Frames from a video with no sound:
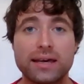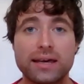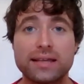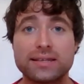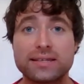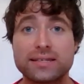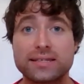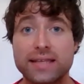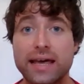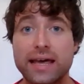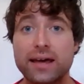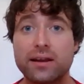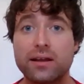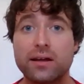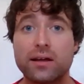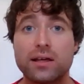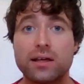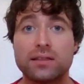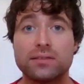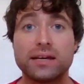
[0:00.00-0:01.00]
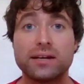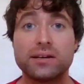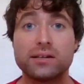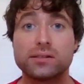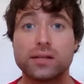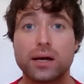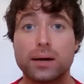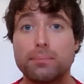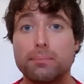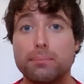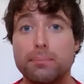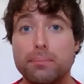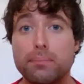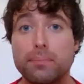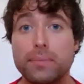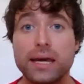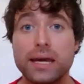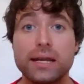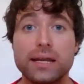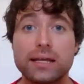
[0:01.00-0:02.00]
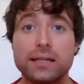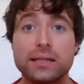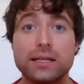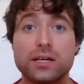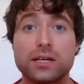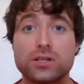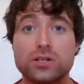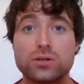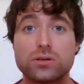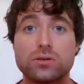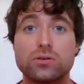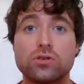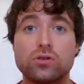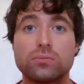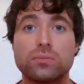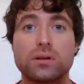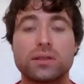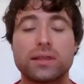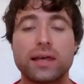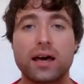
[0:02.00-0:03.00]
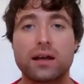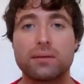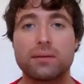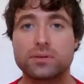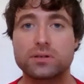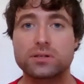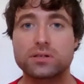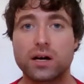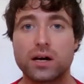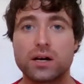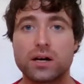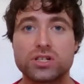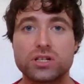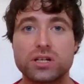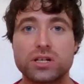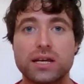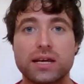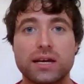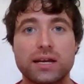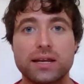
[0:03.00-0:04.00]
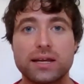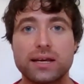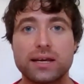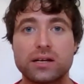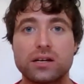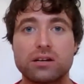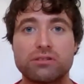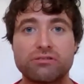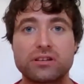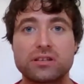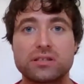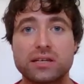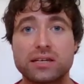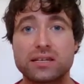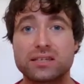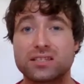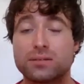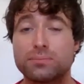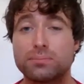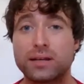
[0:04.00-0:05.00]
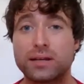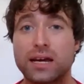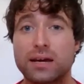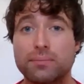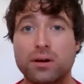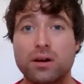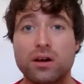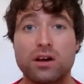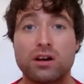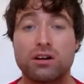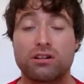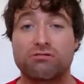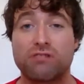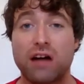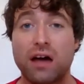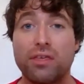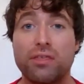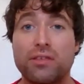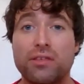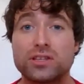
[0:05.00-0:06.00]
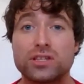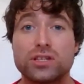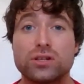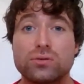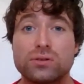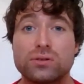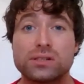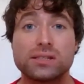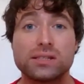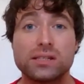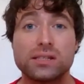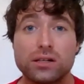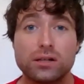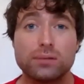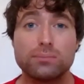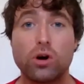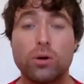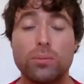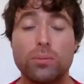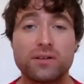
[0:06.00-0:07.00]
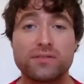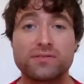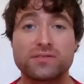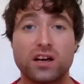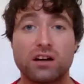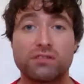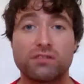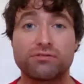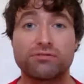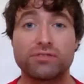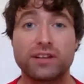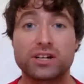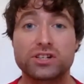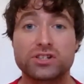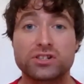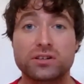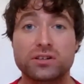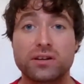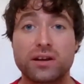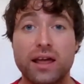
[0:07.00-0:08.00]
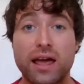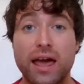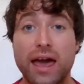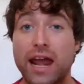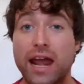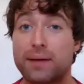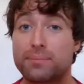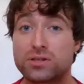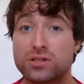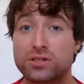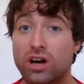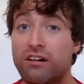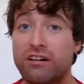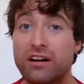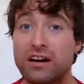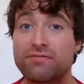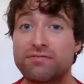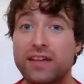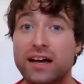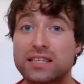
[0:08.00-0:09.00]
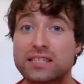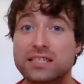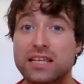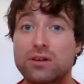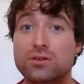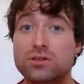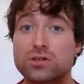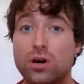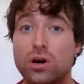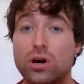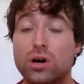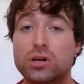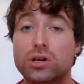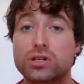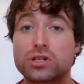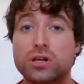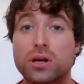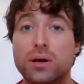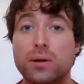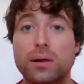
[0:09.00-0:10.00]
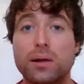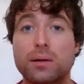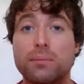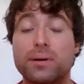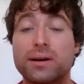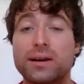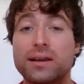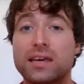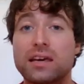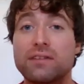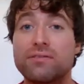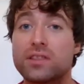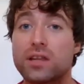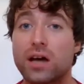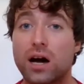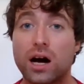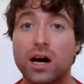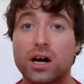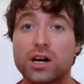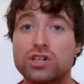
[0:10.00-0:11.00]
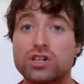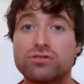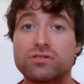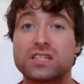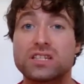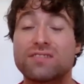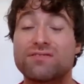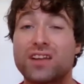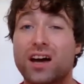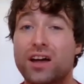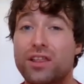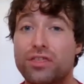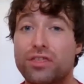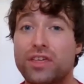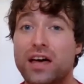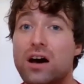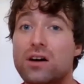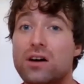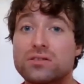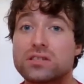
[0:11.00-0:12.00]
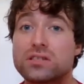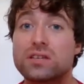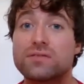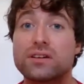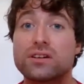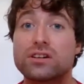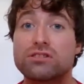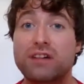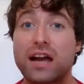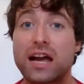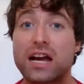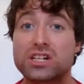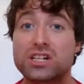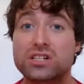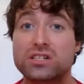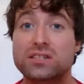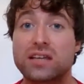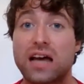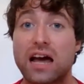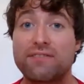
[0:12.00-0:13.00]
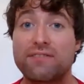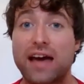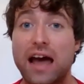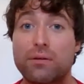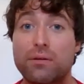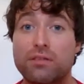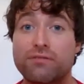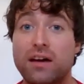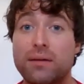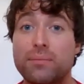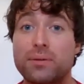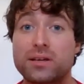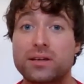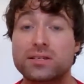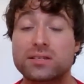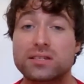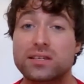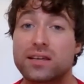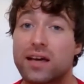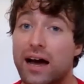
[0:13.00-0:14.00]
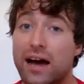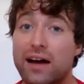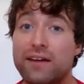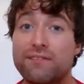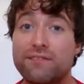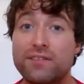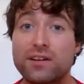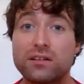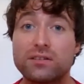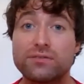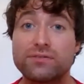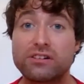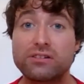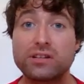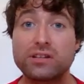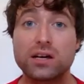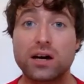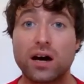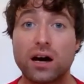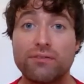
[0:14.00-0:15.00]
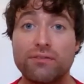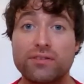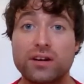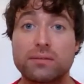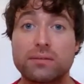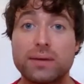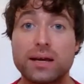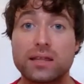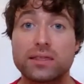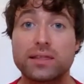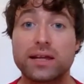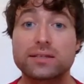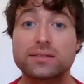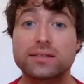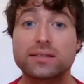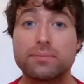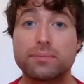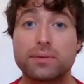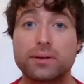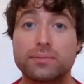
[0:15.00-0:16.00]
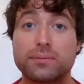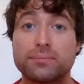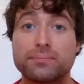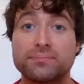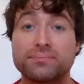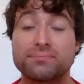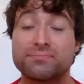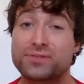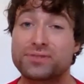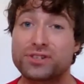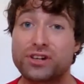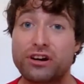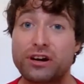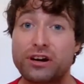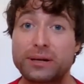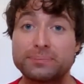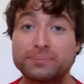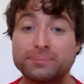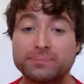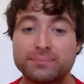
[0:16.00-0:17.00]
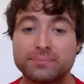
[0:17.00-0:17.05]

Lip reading: Instead, they just immediately assume that misogyny and ignorance is to blame, rather than do a single moment of self-reflection. And I'm sorry if that sounds harsh, but given the hundreds, if not thousands, of interactions I've had with feminists, I feel fairly confident making that statement. Sorry.